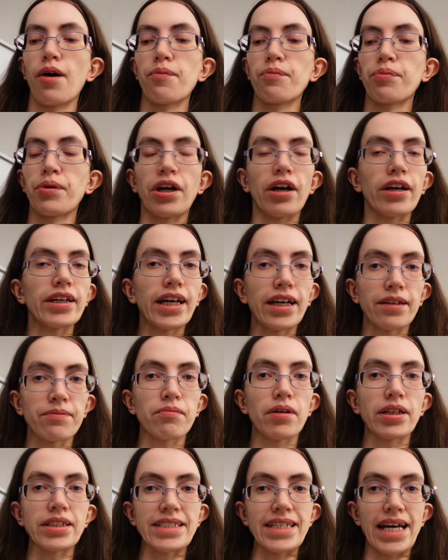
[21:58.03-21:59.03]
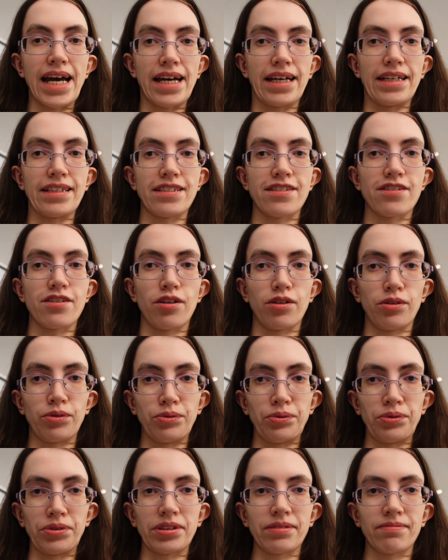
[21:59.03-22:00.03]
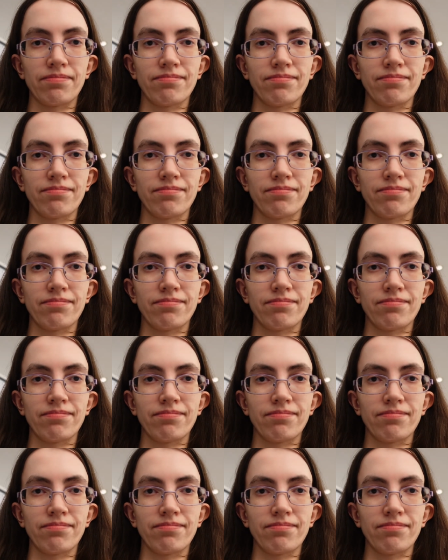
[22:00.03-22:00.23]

But I had my dad's old